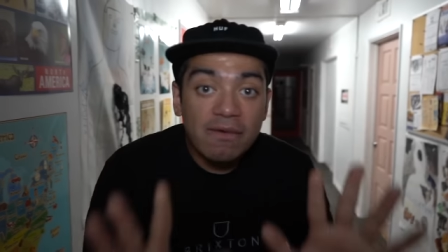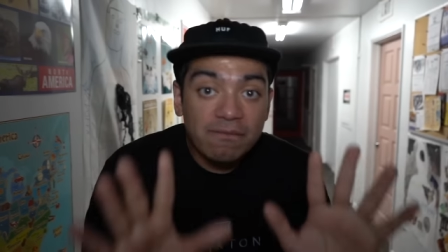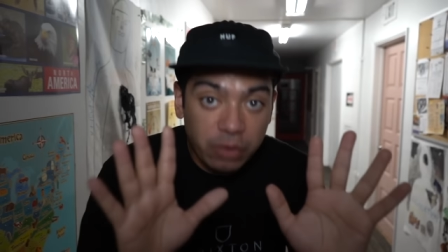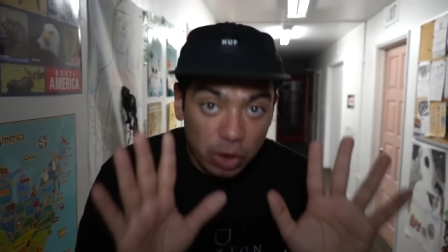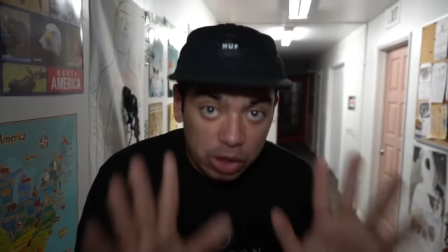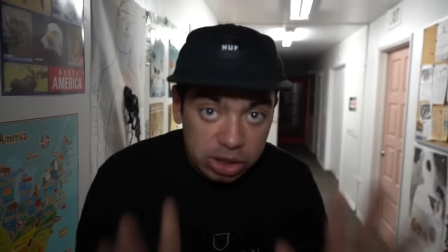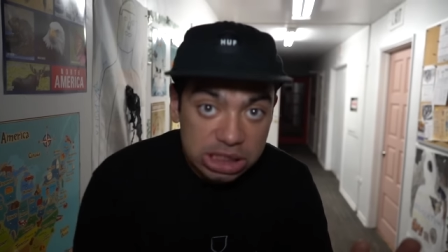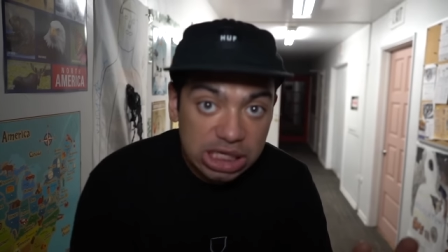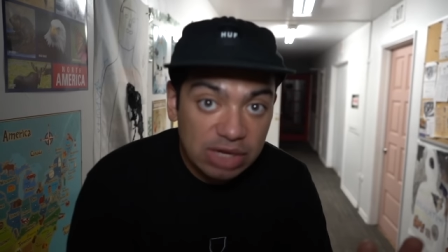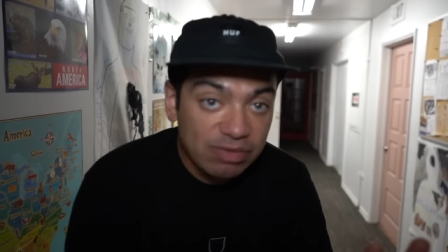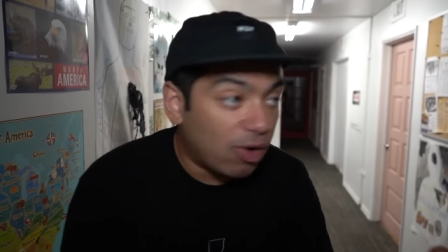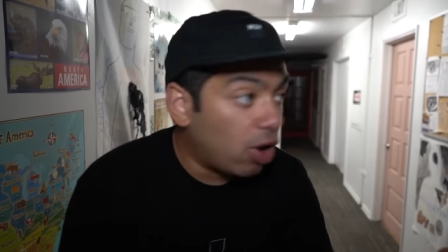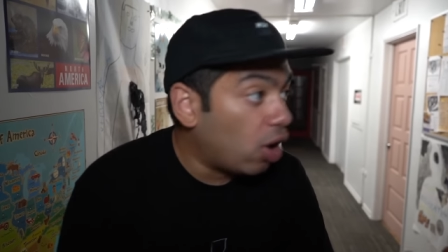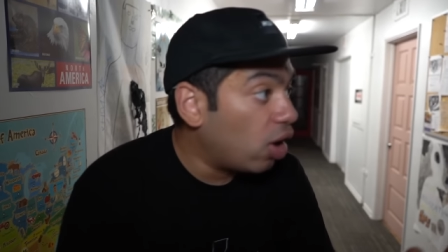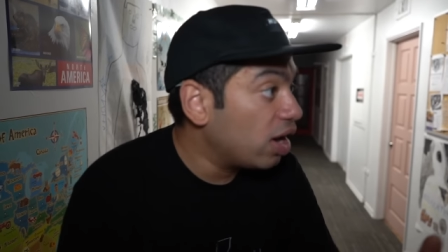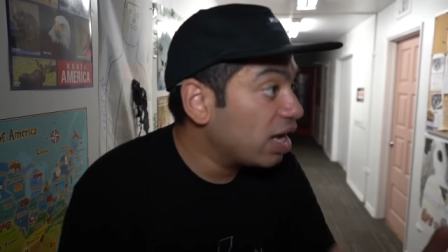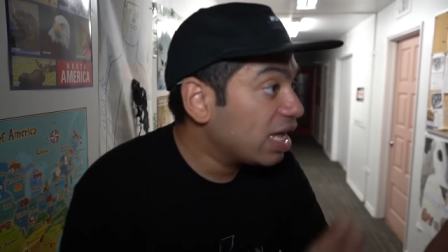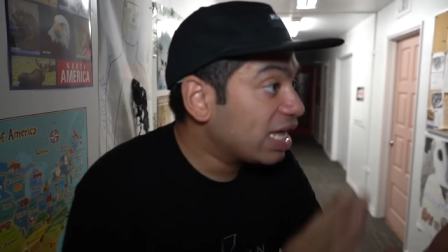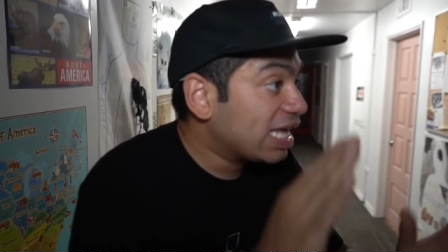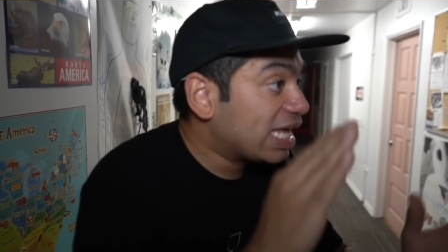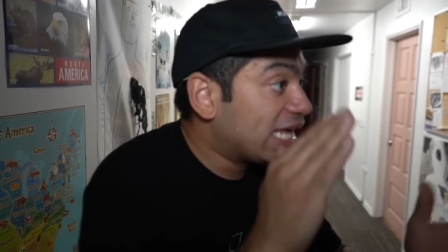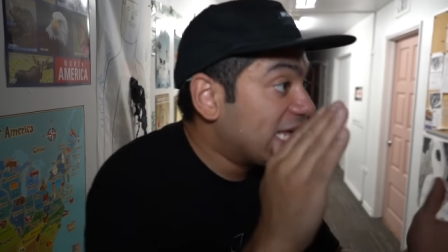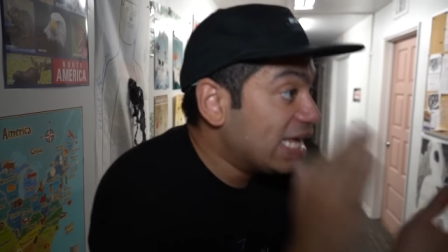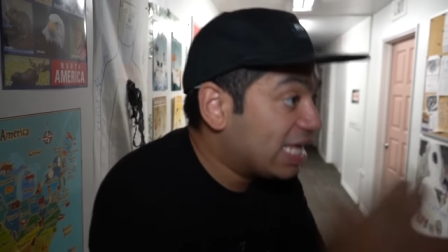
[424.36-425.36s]
First of
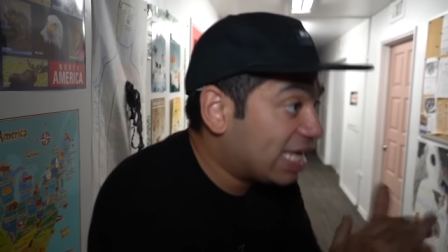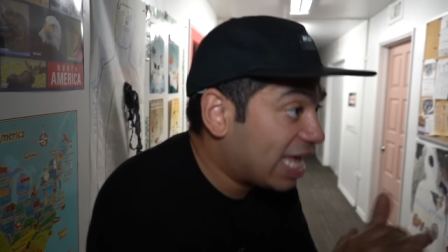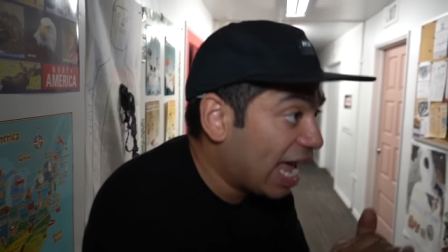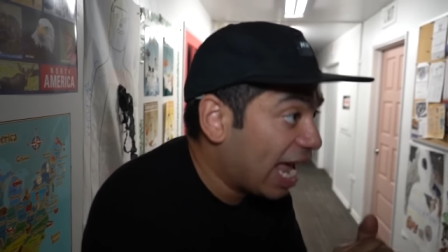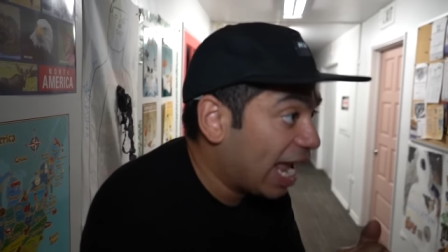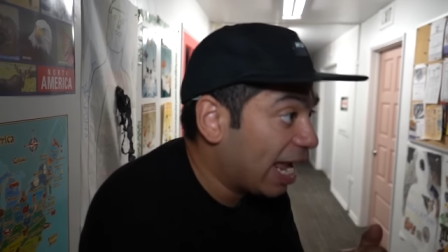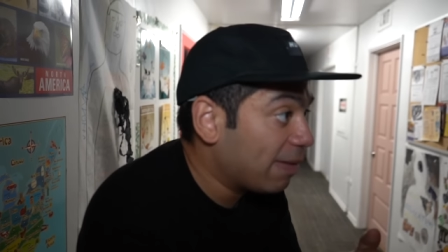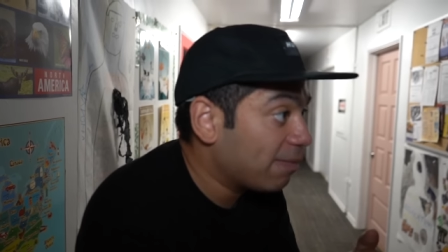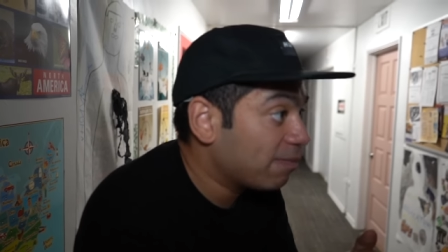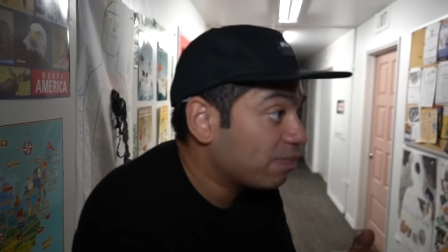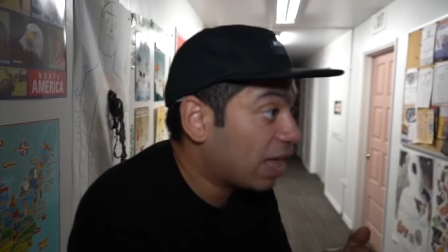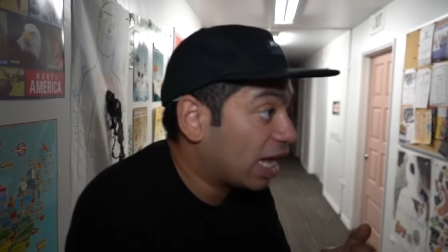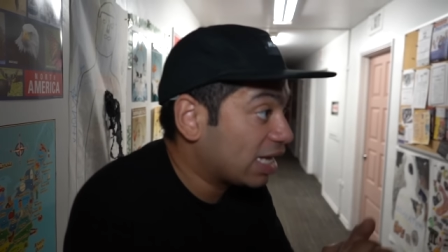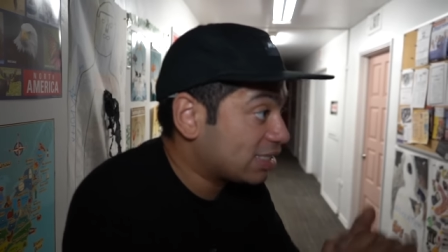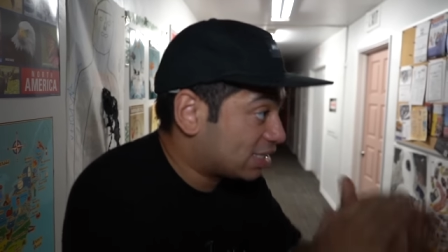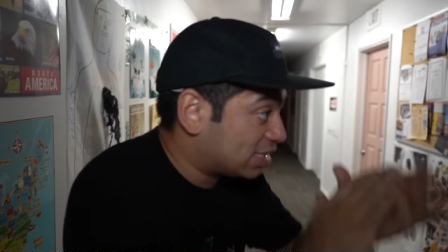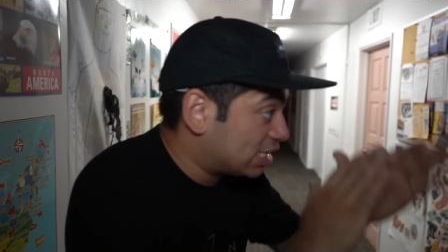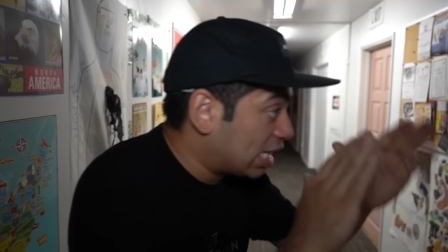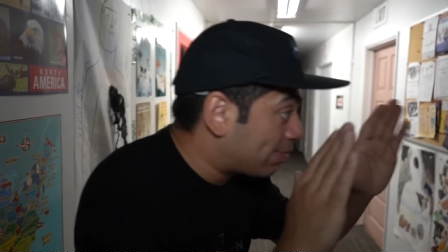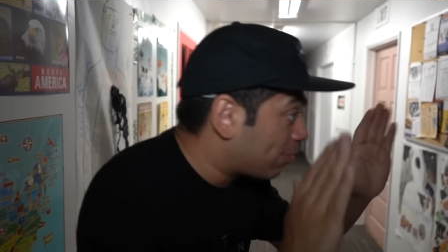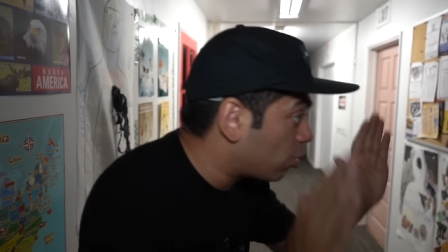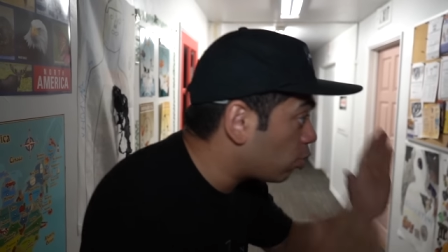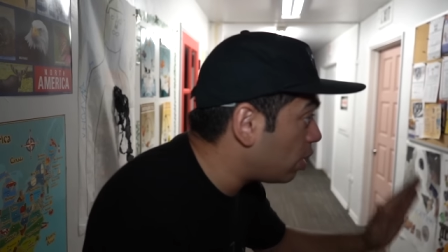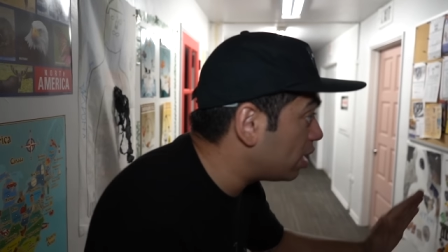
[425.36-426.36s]
all, he came. That's
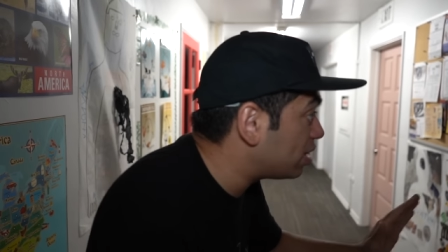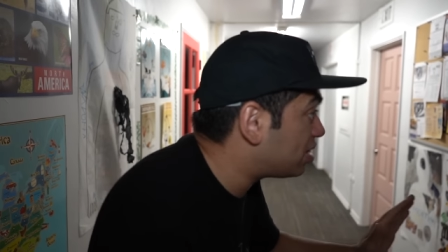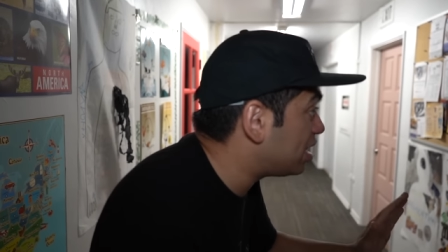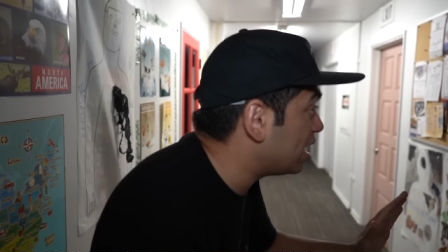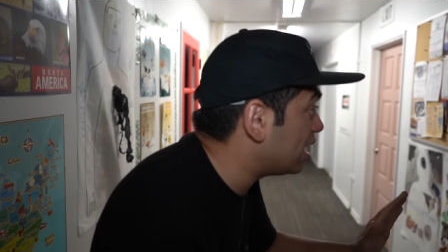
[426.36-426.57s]
number one